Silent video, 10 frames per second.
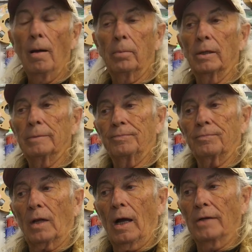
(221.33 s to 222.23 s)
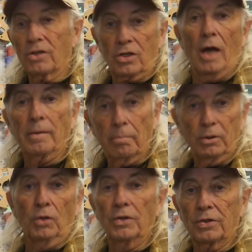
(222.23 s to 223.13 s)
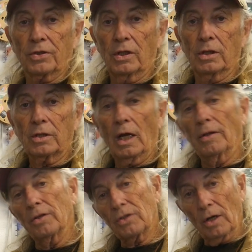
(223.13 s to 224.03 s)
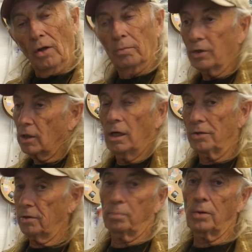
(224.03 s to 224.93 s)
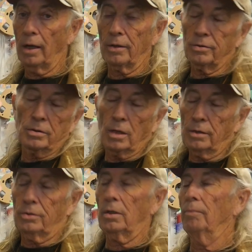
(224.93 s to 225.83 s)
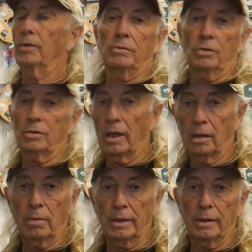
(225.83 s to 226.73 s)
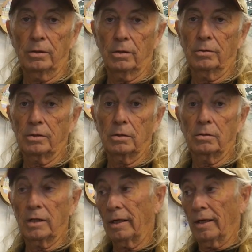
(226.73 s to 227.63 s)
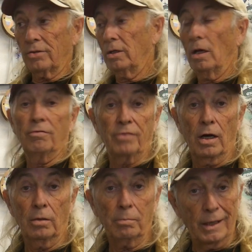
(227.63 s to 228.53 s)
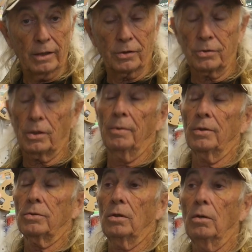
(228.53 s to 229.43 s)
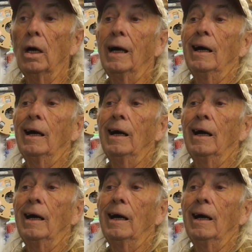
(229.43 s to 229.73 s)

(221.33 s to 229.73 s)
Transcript: but I design and build these things and then sell them. They're custom products. They're not something that just anybody, you know, can get an STL file and make it or something. So